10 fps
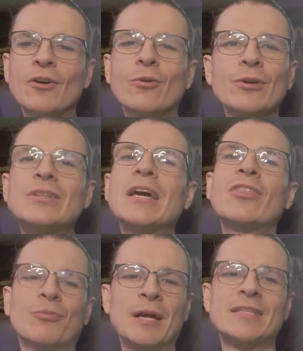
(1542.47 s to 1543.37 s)
or
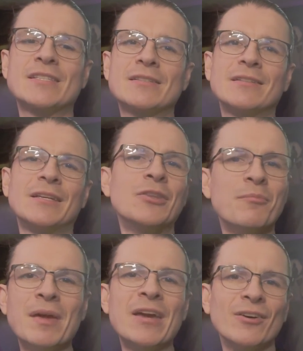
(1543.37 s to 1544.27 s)
death threats in the mail.